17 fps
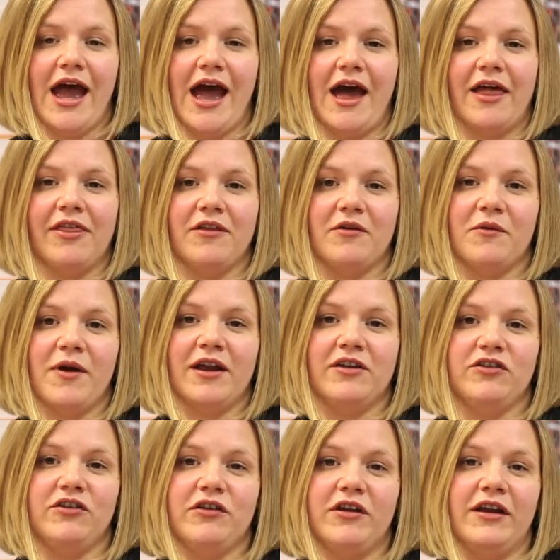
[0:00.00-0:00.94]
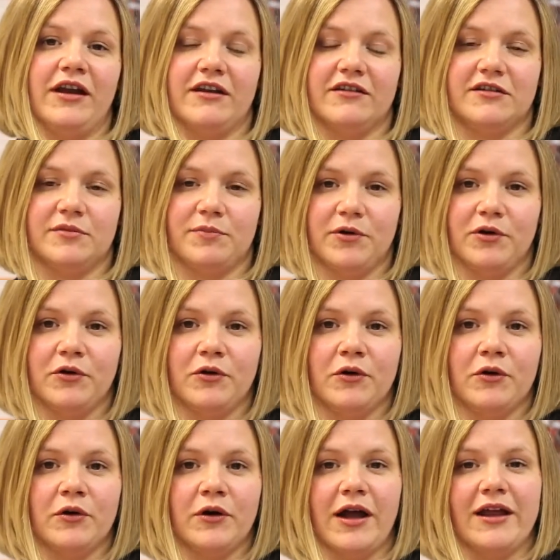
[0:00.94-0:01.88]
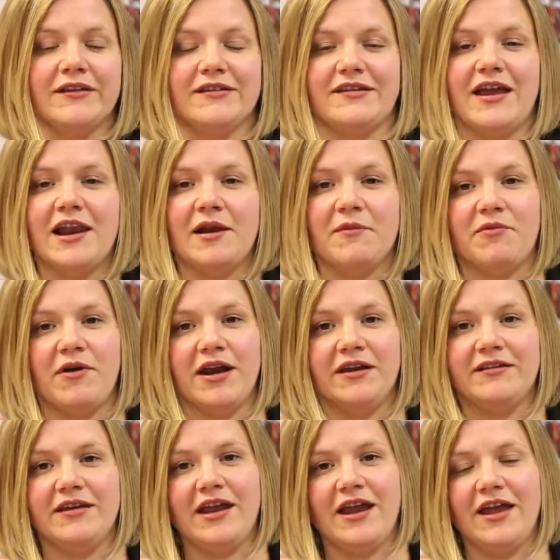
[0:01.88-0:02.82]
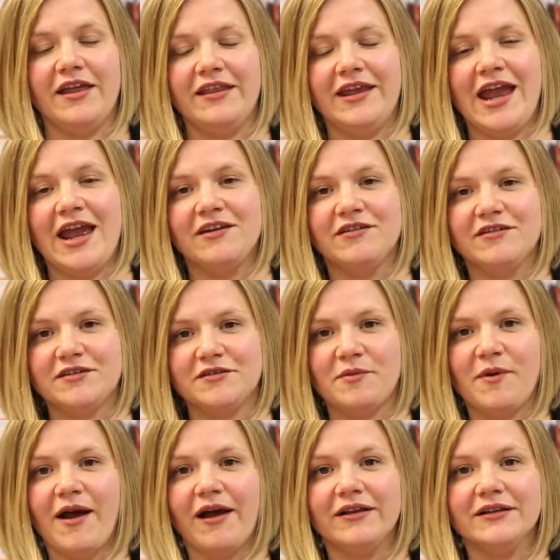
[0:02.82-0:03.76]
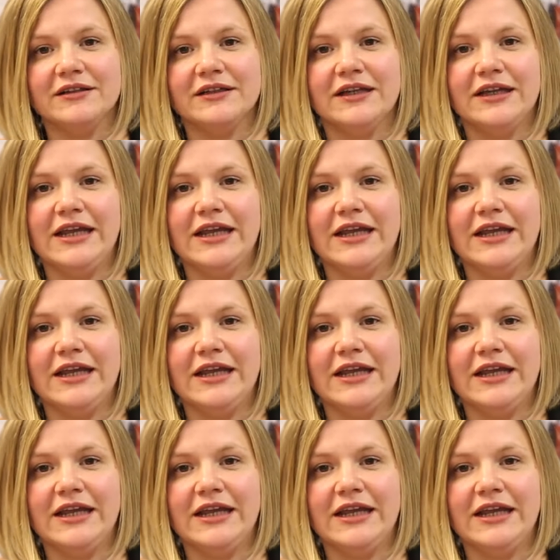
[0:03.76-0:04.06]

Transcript: and the ways you can explore and celebrate it at the end as well.